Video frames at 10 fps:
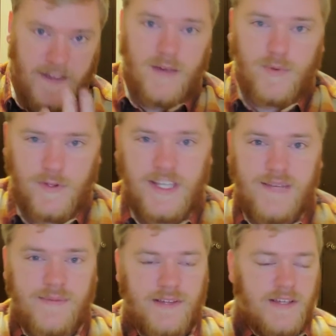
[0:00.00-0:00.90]
upper
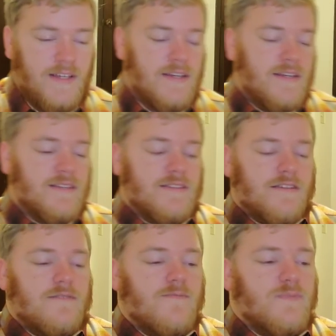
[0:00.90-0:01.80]
lip.
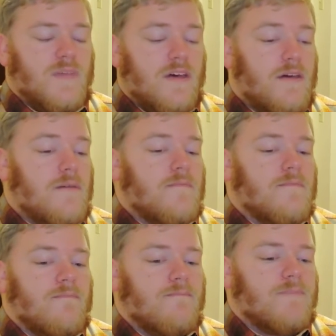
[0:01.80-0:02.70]
So um,
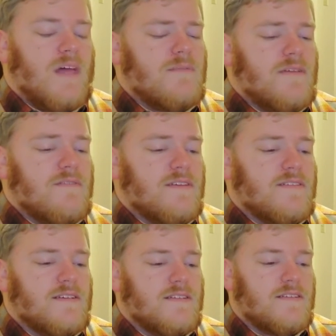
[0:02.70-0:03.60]
I'm definitely
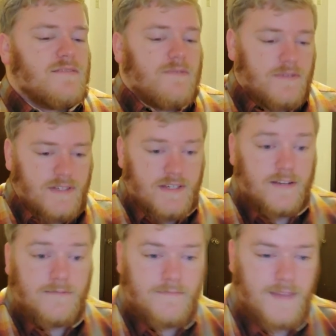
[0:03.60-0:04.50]
excited to see what we see here.